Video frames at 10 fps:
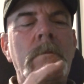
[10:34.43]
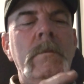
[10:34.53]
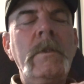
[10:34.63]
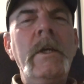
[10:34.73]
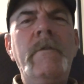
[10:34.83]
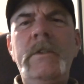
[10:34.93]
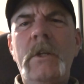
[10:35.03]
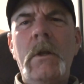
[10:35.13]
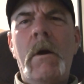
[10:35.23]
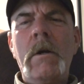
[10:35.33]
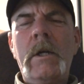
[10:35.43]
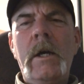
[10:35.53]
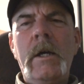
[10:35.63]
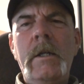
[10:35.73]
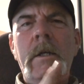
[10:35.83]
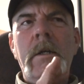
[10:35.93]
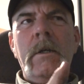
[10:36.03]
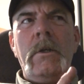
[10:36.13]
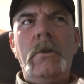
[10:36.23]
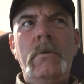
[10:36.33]
if it's a long gun,
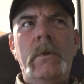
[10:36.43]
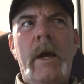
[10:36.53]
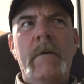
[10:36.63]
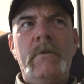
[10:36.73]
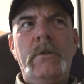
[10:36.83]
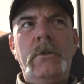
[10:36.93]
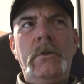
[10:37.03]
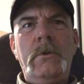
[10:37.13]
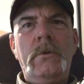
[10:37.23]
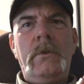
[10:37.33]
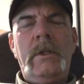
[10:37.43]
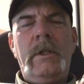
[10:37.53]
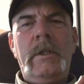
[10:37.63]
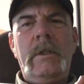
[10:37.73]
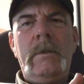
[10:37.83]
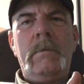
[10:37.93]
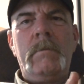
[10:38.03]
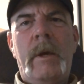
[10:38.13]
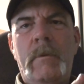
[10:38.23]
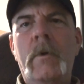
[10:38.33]
you have to do the
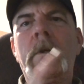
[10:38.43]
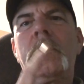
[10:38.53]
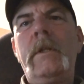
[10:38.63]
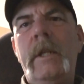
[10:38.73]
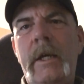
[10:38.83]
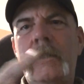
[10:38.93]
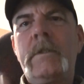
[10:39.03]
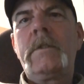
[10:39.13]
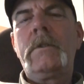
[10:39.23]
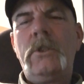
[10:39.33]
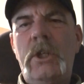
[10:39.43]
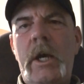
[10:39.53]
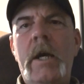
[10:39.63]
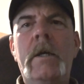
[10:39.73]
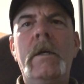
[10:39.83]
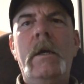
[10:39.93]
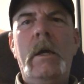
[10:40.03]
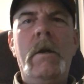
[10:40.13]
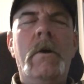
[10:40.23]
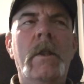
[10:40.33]
paperwork, the NICS check,
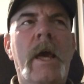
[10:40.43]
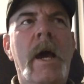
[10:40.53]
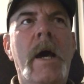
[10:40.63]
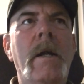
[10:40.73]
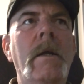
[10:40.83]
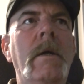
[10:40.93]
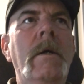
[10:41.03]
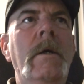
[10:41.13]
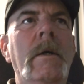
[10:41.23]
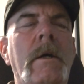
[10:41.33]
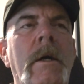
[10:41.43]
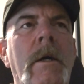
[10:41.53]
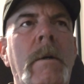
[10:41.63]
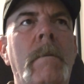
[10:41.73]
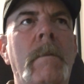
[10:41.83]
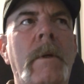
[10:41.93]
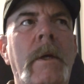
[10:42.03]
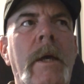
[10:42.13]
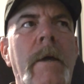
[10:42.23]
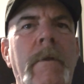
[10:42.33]
and all that. Um,
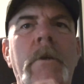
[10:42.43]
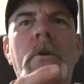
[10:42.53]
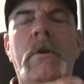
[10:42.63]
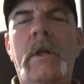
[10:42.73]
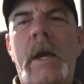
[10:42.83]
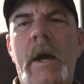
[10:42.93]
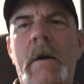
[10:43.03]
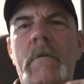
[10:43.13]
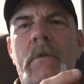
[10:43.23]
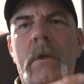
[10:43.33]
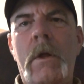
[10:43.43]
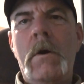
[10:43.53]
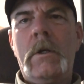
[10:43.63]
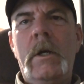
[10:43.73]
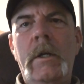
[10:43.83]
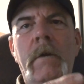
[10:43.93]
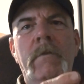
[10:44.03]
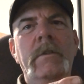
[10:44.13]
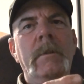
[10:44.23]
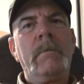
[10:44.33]
and then you can have the long gun. If
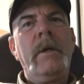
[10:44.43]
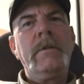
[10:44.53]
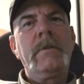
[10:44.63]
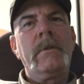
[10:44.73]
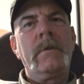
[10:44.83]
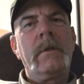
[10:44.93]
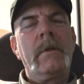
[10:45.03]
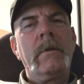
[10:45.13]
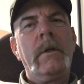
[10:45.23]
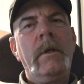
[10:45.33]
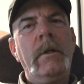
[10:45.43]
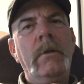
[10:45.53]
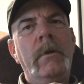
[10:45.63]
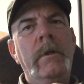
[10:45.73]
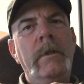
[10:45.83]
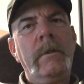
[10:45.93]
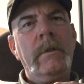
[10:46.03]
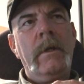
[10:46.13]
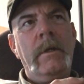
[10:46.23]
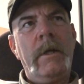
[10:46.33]
it's a pistol, though, and you're in
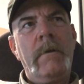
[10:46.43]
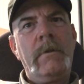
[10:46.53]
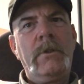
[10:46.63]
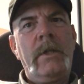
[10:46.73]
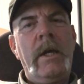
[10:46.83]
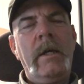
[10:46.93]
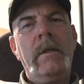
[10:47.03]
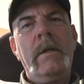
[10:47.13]
another state,